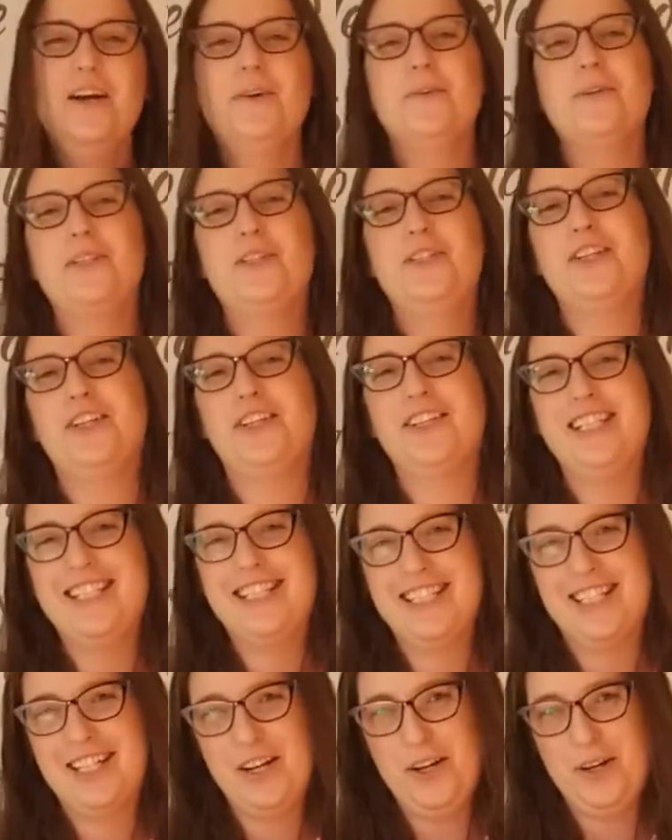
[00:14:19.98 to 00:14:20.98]
with Journey
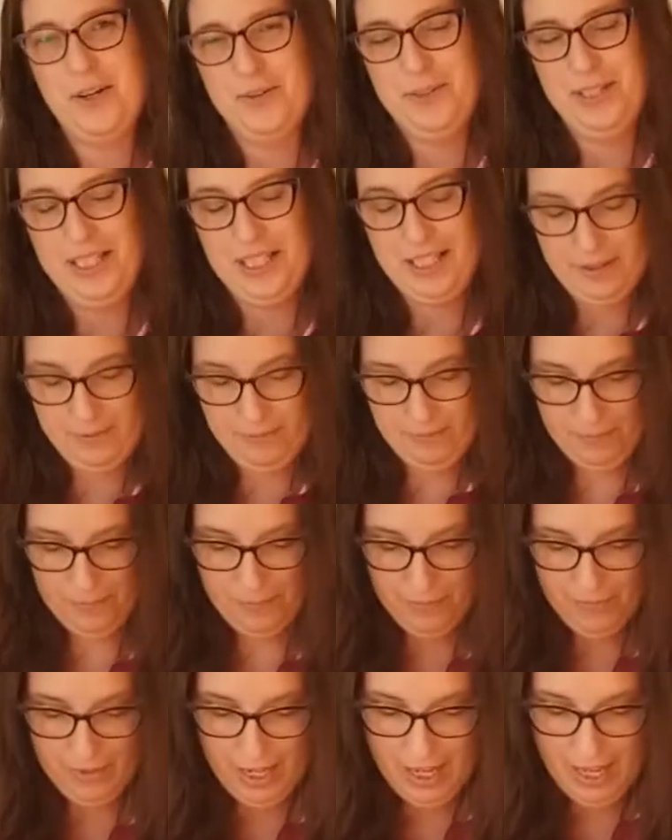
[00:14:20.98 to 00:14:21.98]
to Cahokia.
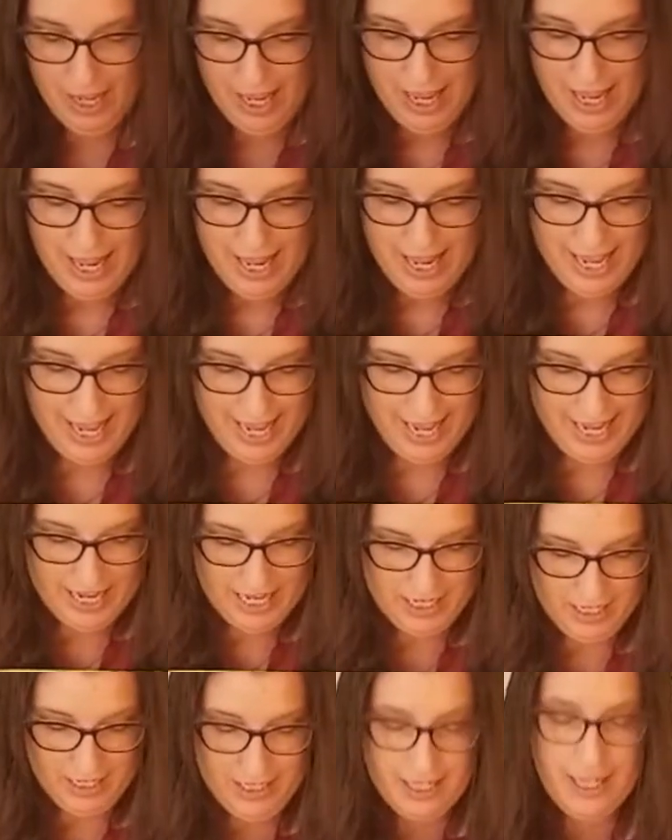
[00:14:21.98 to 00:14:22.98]

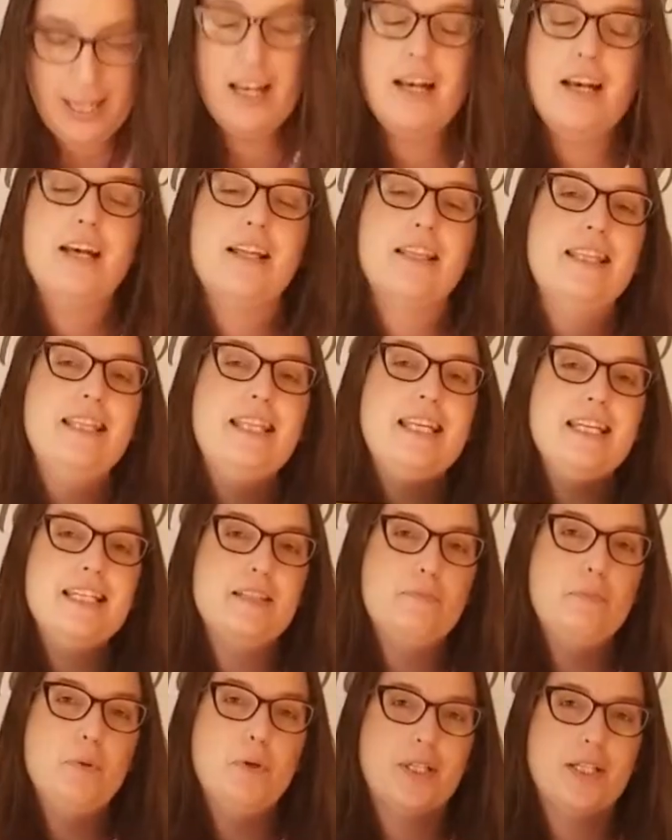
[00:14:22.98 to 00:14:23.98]
And
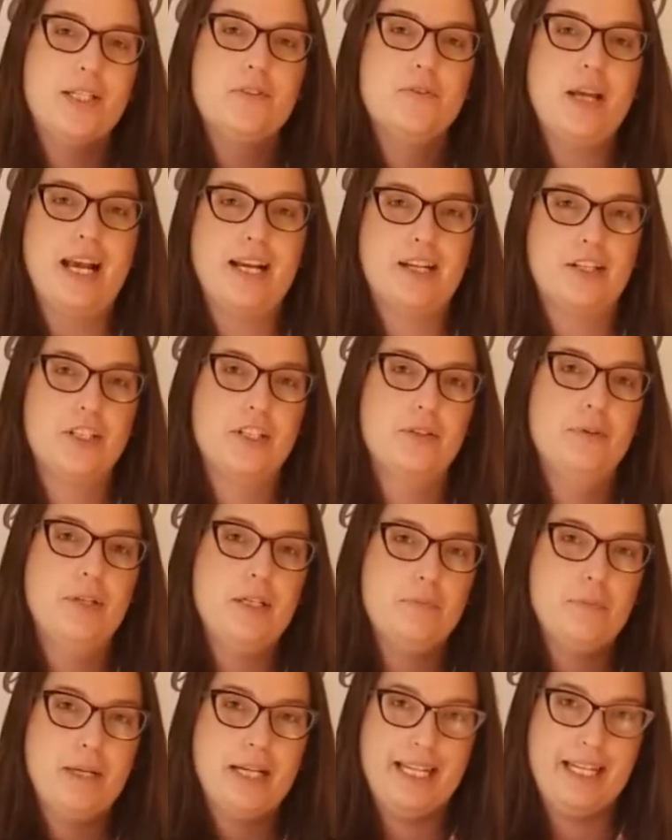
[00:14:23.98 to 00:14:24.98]
this book is actually
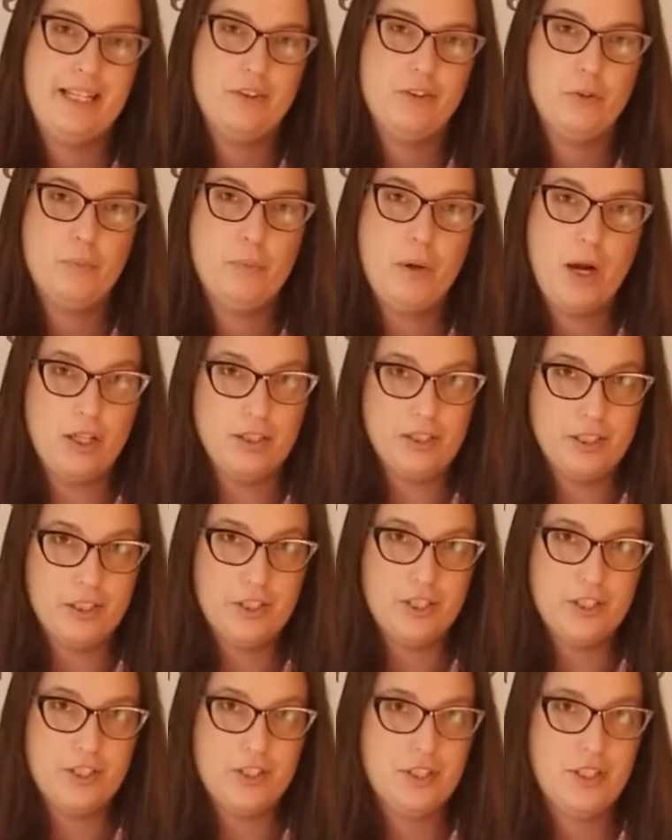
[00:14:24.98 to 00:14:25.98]
written by an
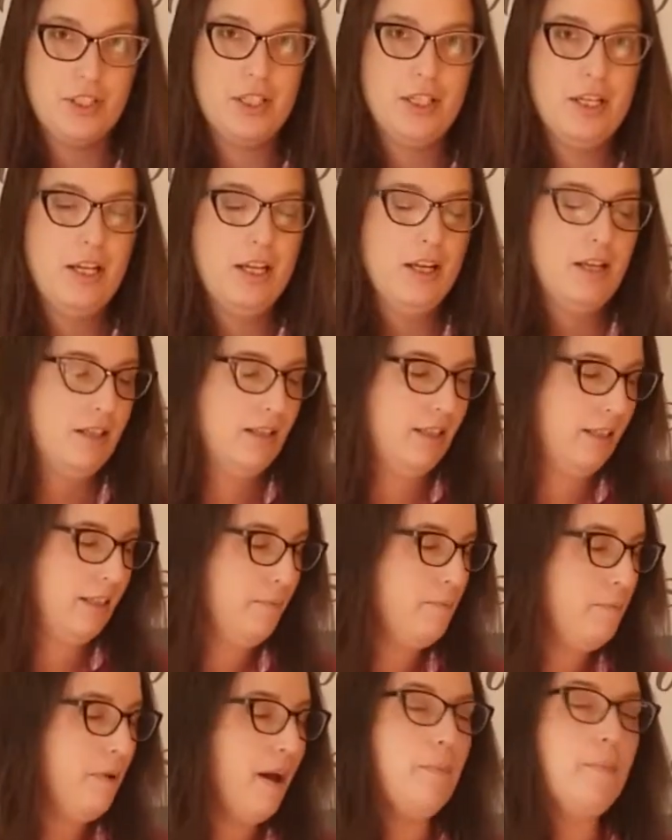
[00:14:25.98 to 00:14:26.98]
anthropologist
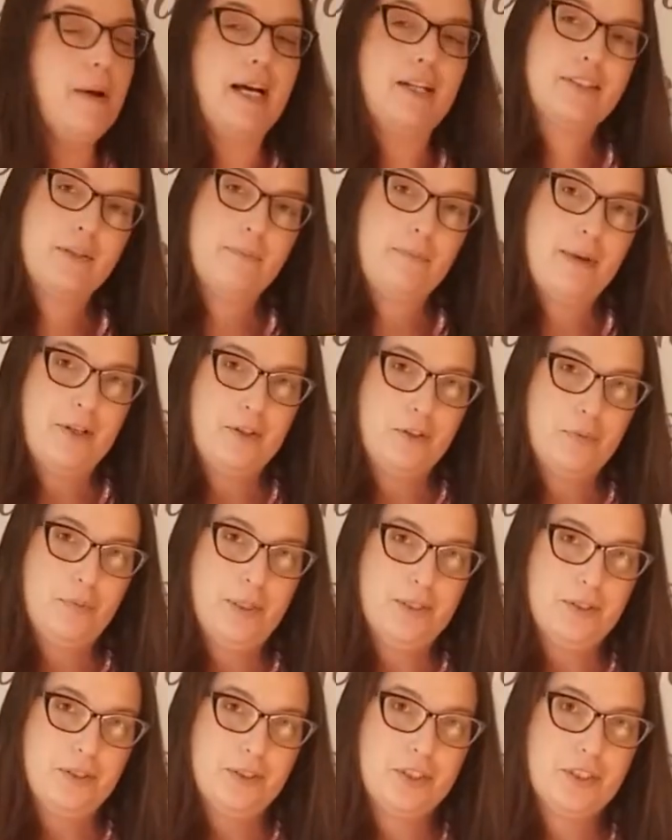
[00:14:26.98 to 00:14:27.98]
about the mound
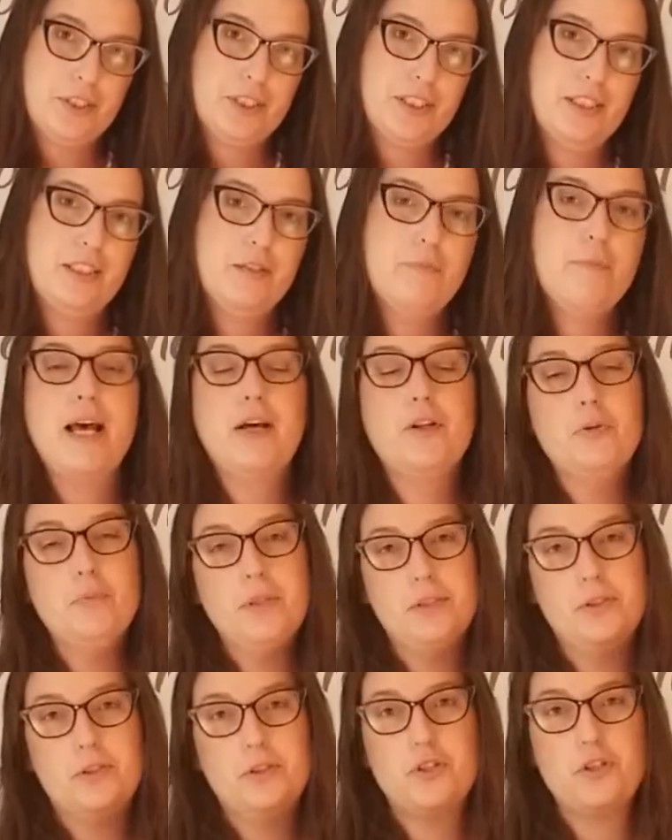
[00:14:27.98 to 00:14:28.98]
builders. The mound
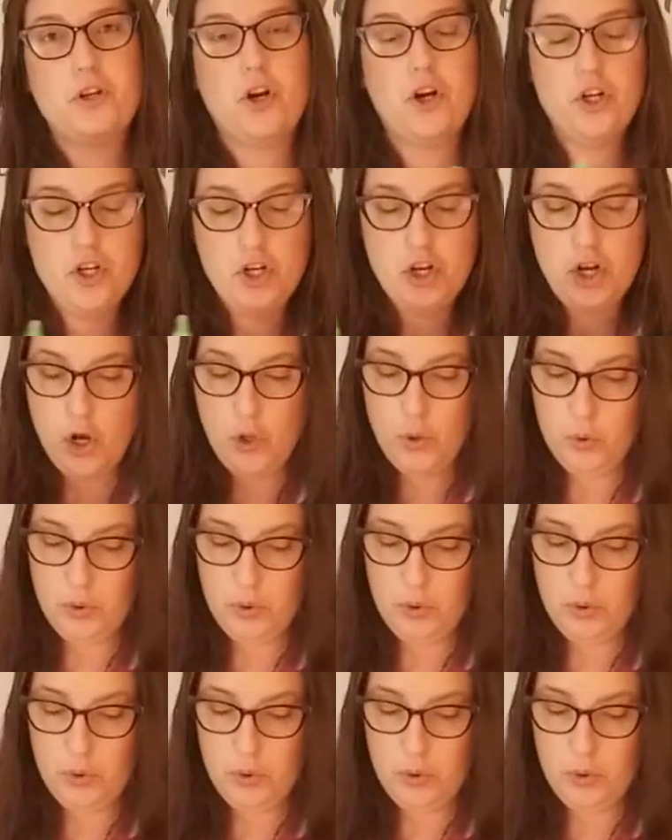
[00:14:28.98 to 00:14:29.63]
builders are no